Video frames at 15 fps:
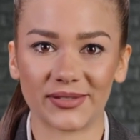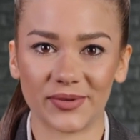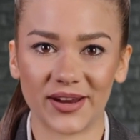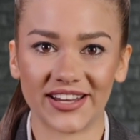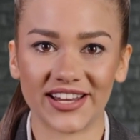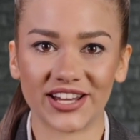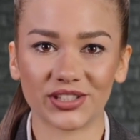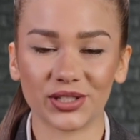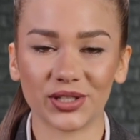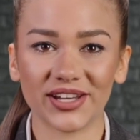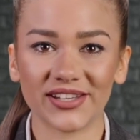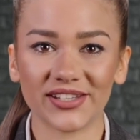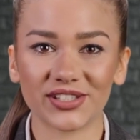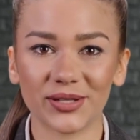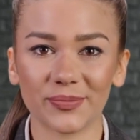financial
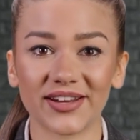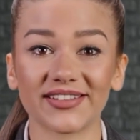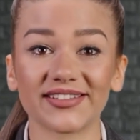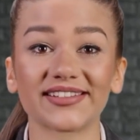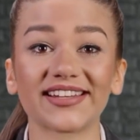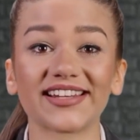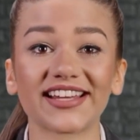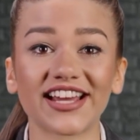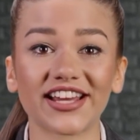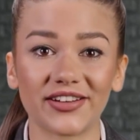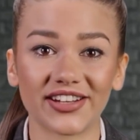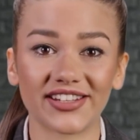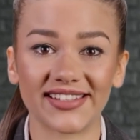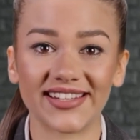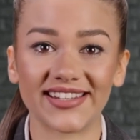instrument that
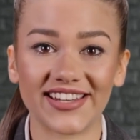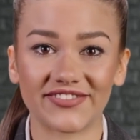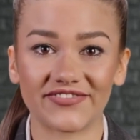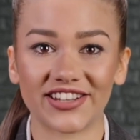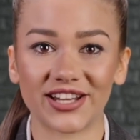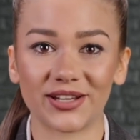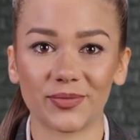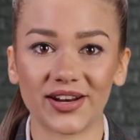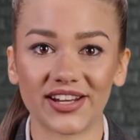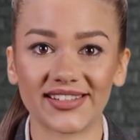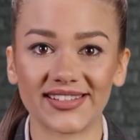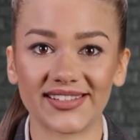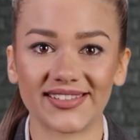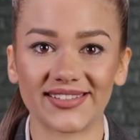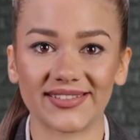carries significant
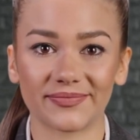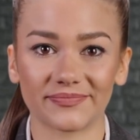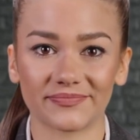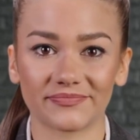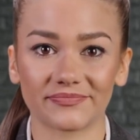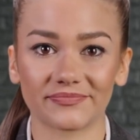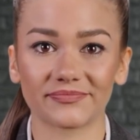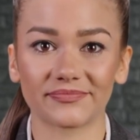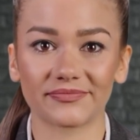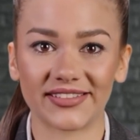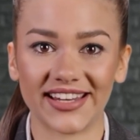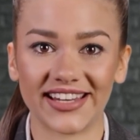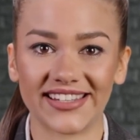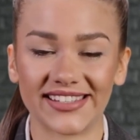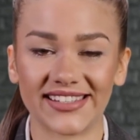risks.
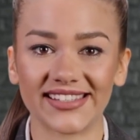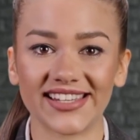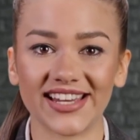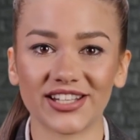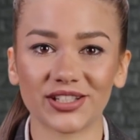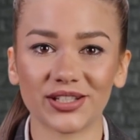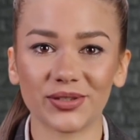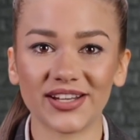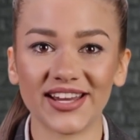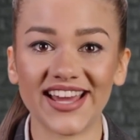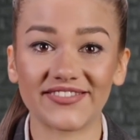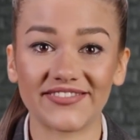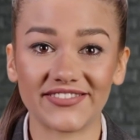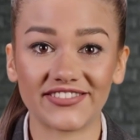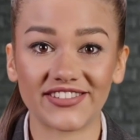It is essential to
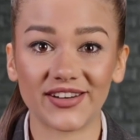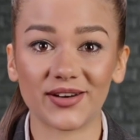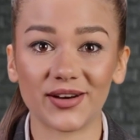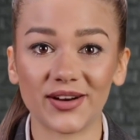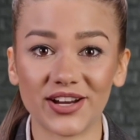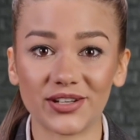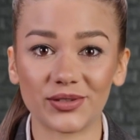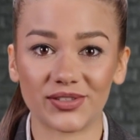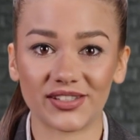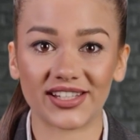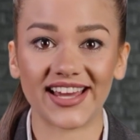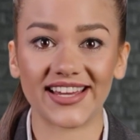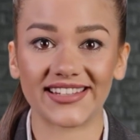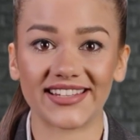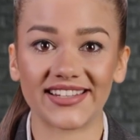have a thorough
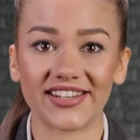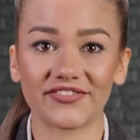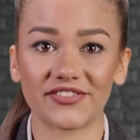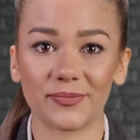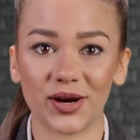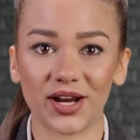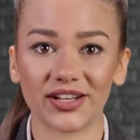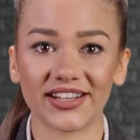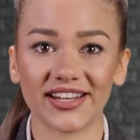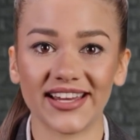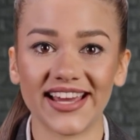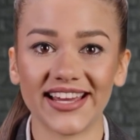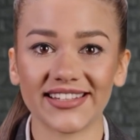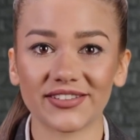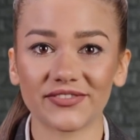understanding of the market
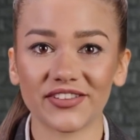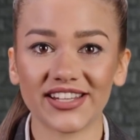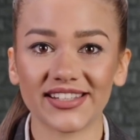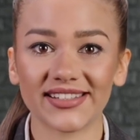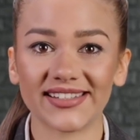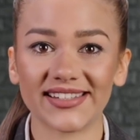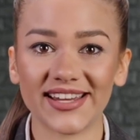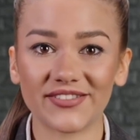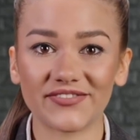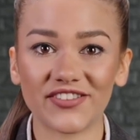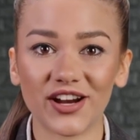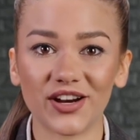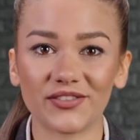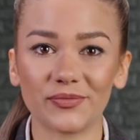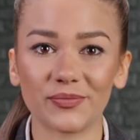and the risks
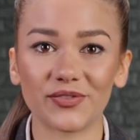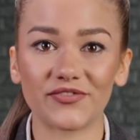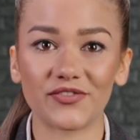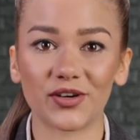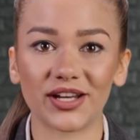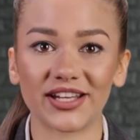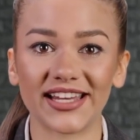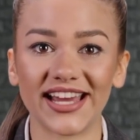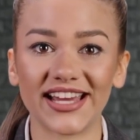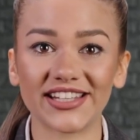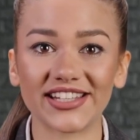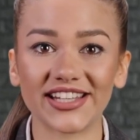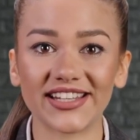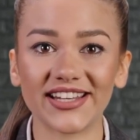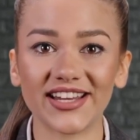involved before
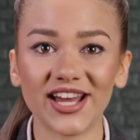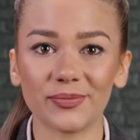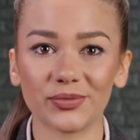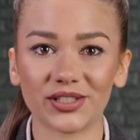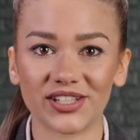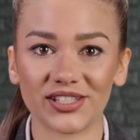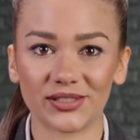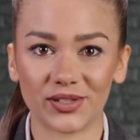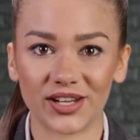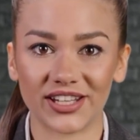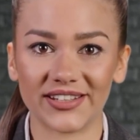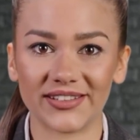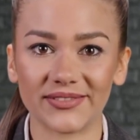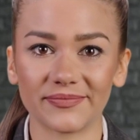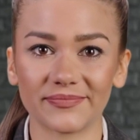engaging in options trading.